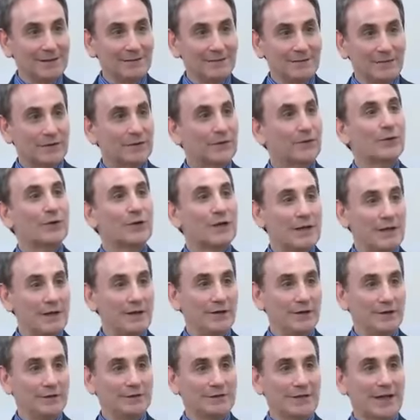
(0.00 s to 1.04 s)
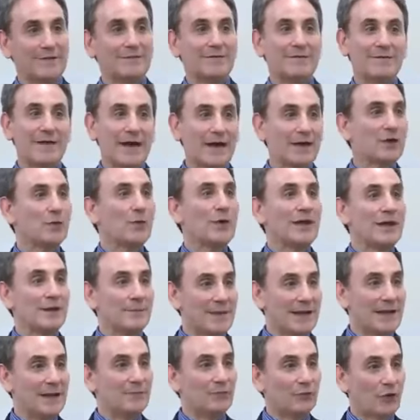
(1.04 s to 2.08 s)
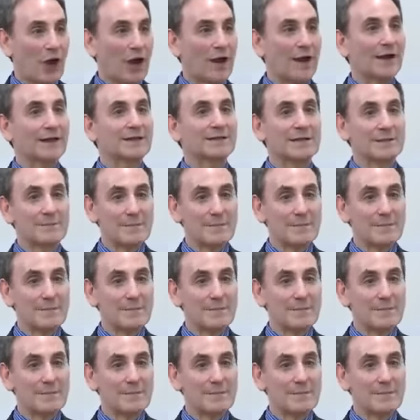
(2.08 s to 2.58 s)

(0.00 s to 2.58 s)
For 30 years, I've evaluated many products